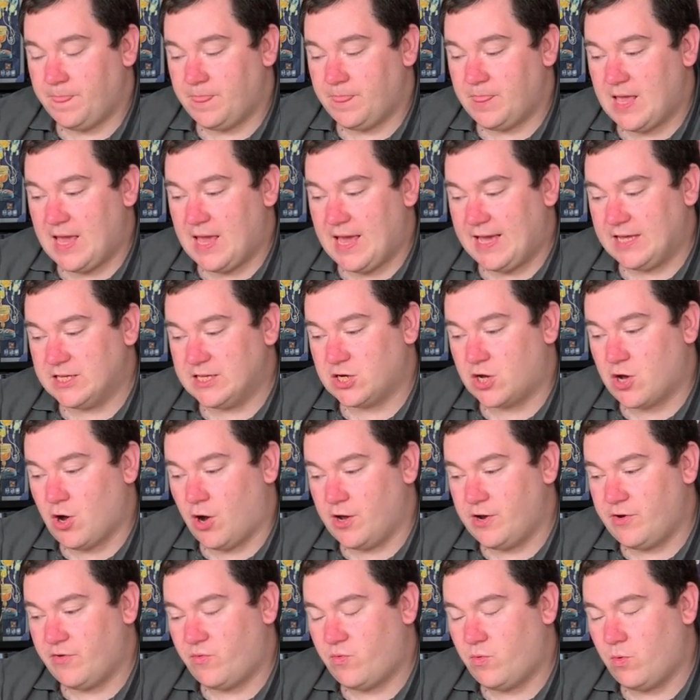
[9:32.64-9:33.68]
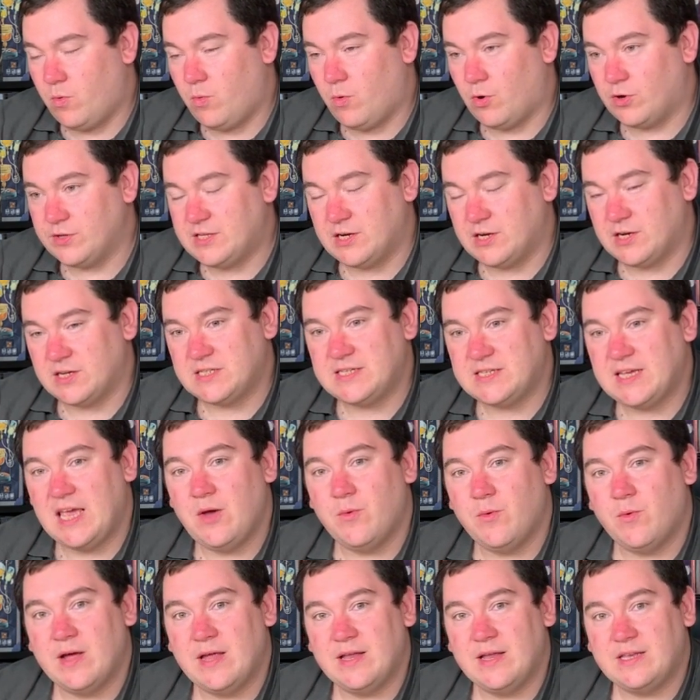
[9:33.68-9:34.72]
a kind of, well, what did I see?
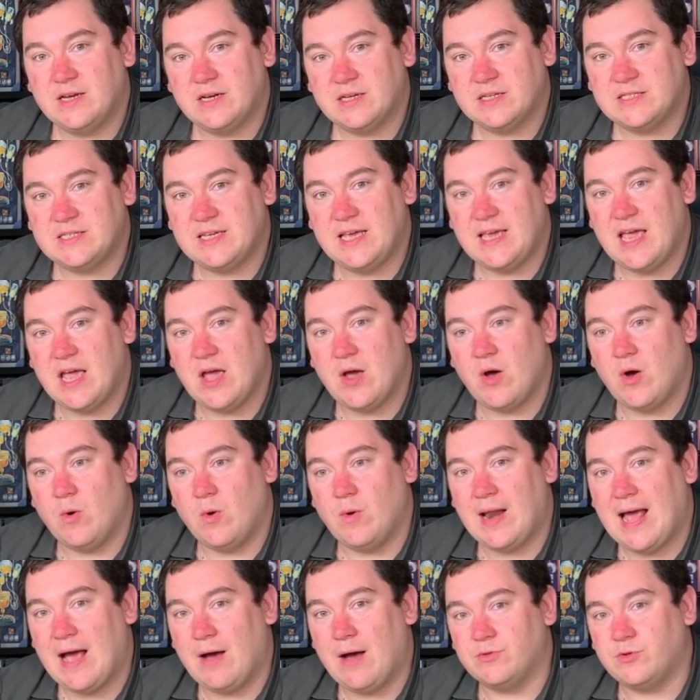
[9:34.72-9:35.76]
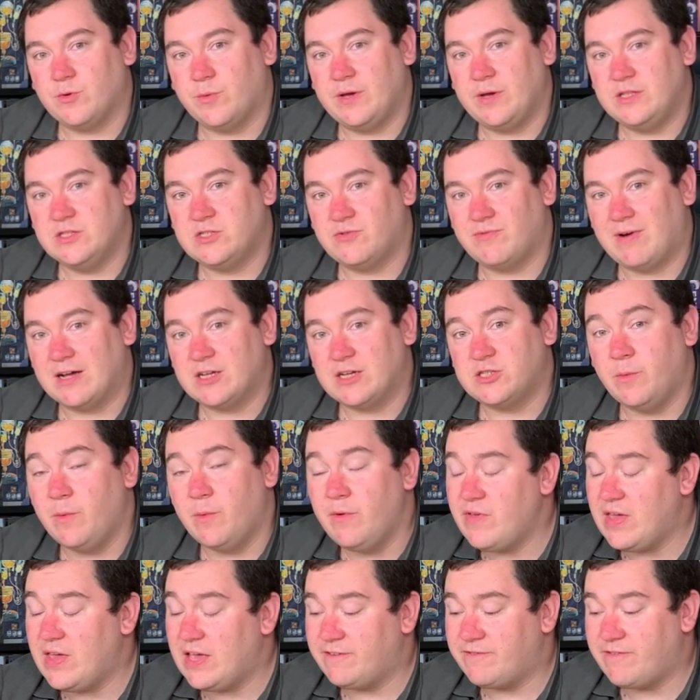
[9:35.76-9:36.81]
Where did I see it? And how do I interact? Some
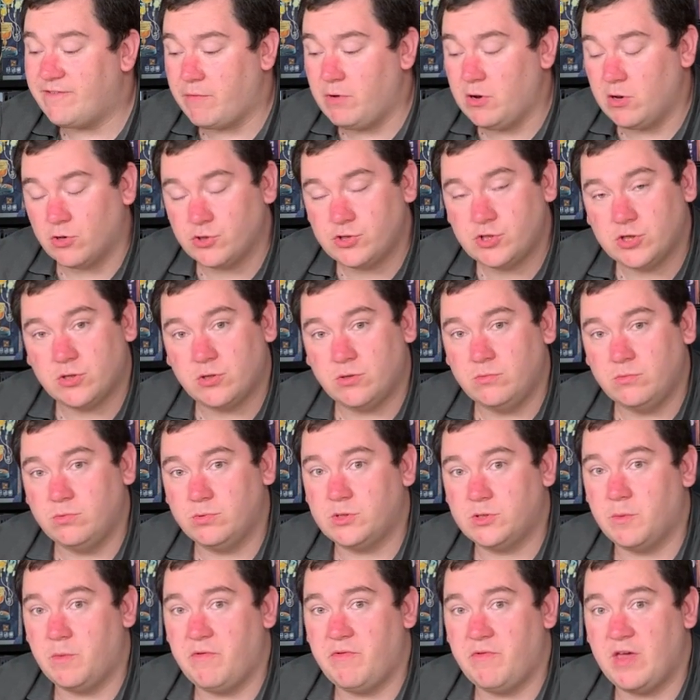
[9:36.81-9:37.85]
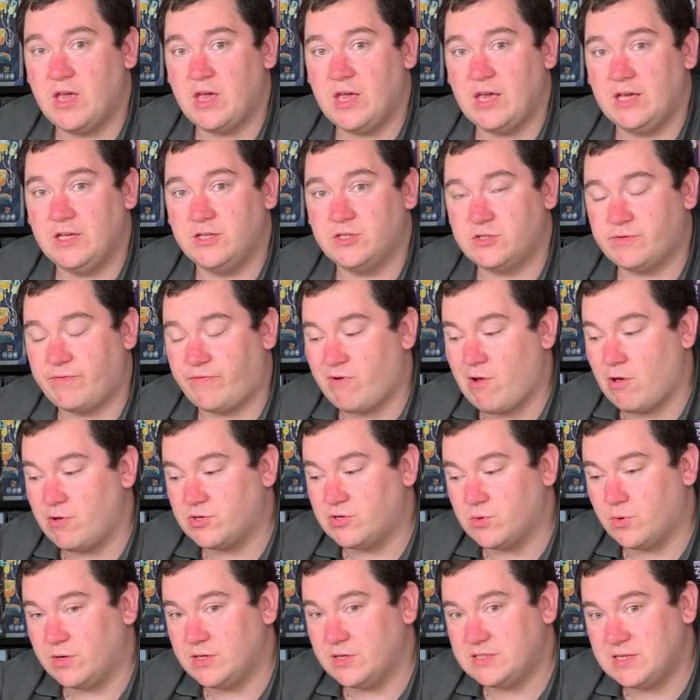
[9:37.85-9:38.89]
of it is very logical. Some of it flows
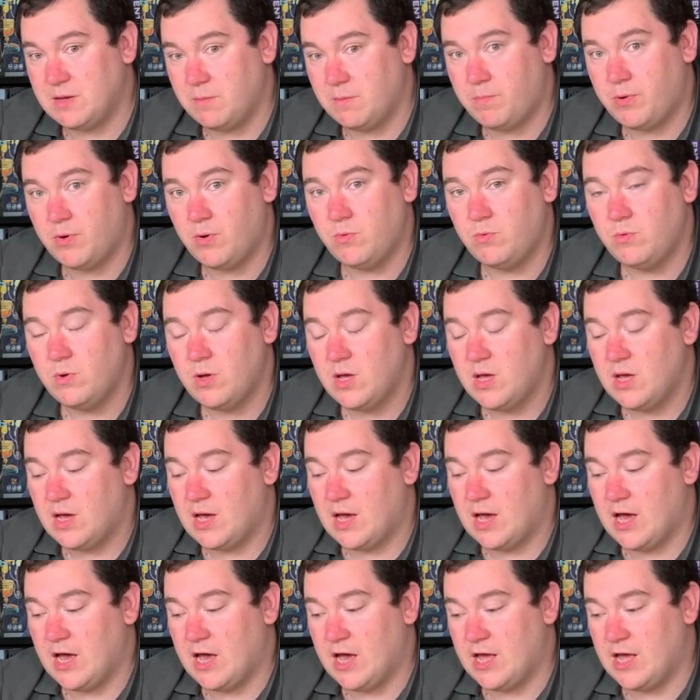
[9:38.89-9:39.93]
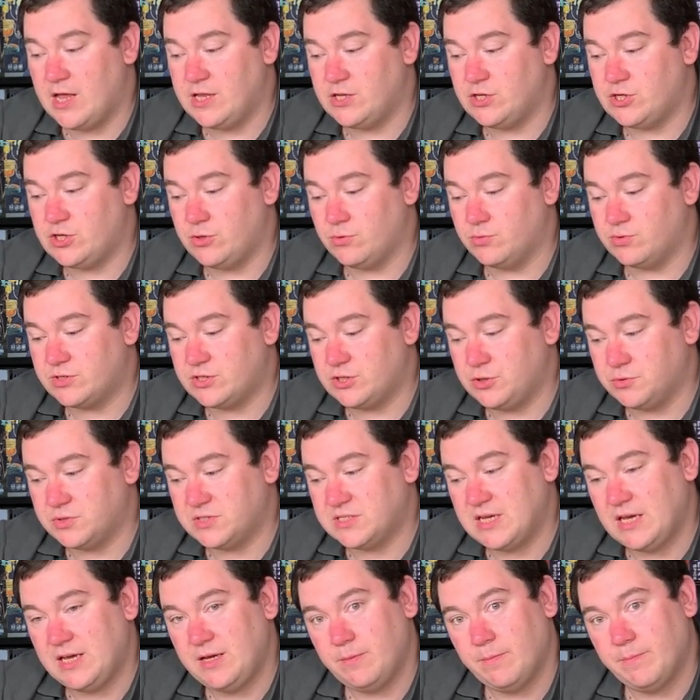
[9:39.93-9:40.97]
quite simple, and you'll
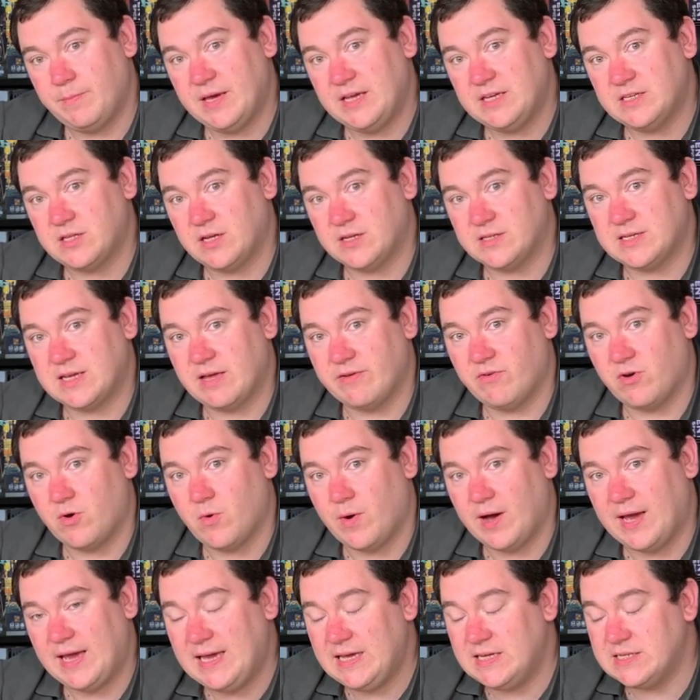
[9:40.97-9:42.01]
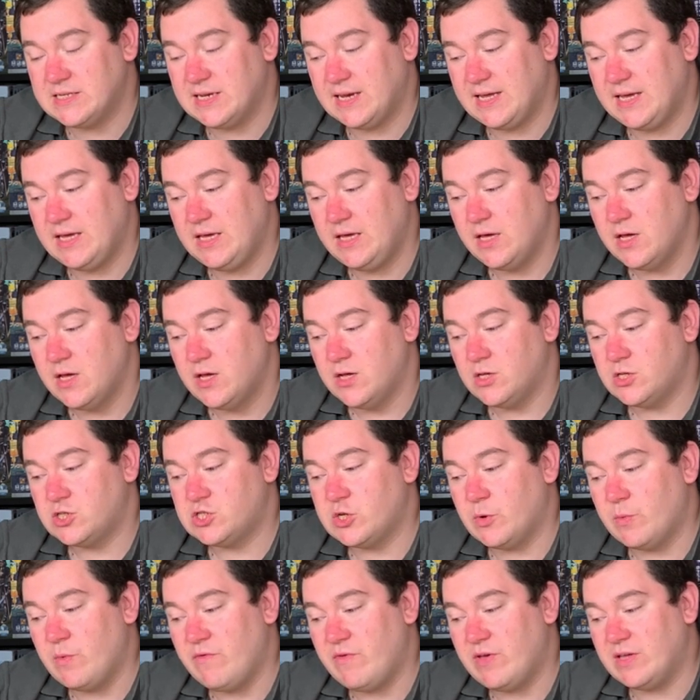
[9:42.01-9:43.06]
see and piece that together quite easily.
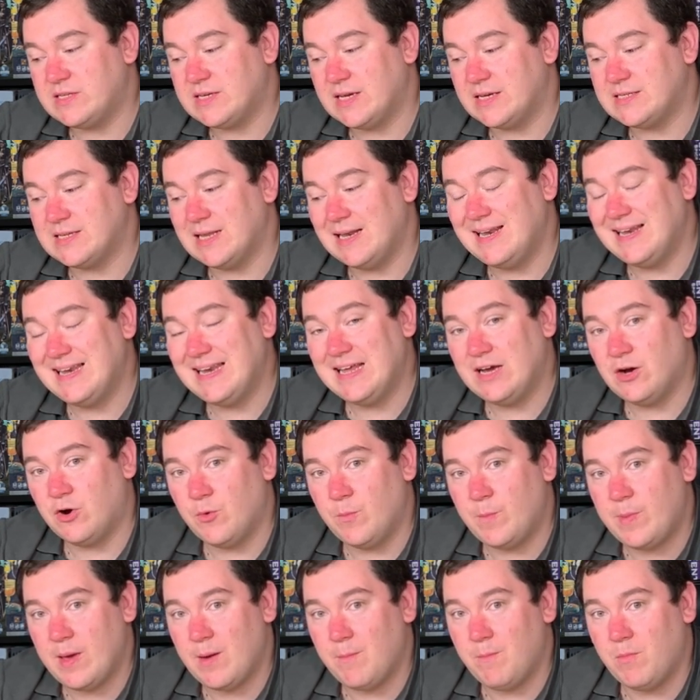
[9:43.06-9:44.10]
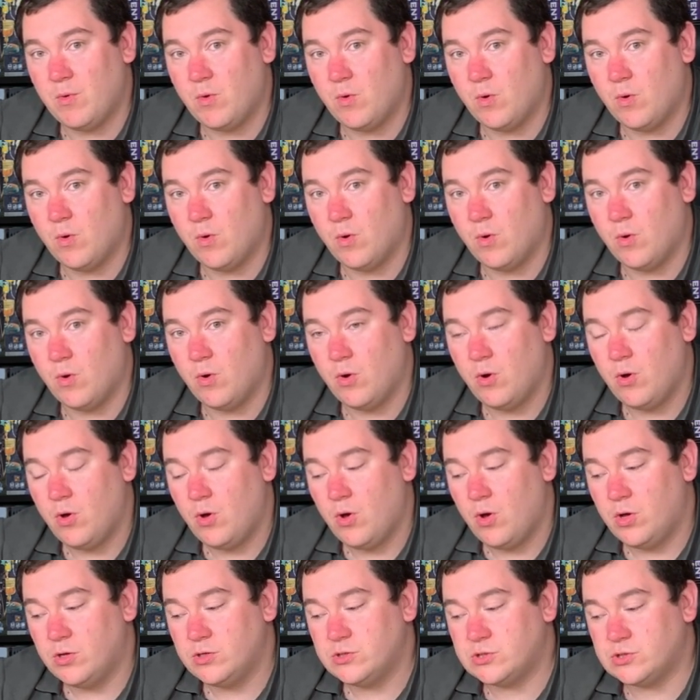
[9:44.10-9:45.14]
Some of it takes a little bit more
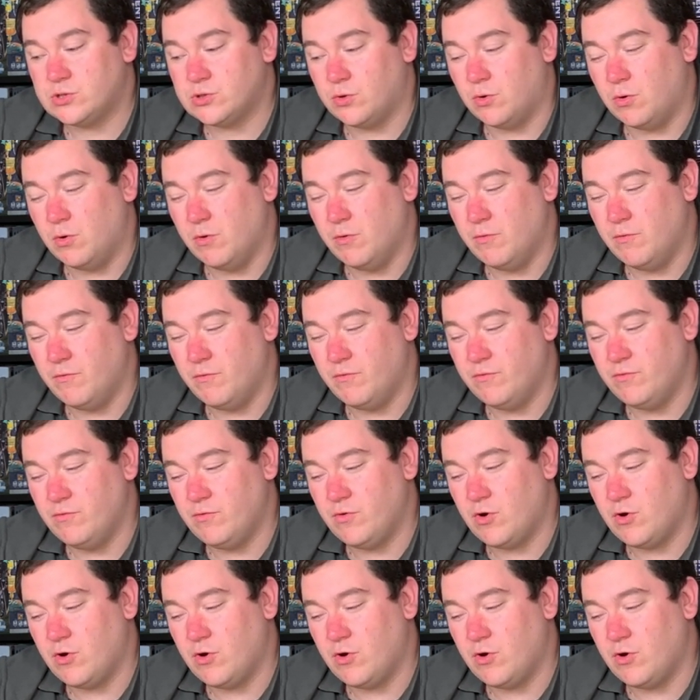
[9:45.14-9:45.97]
sort of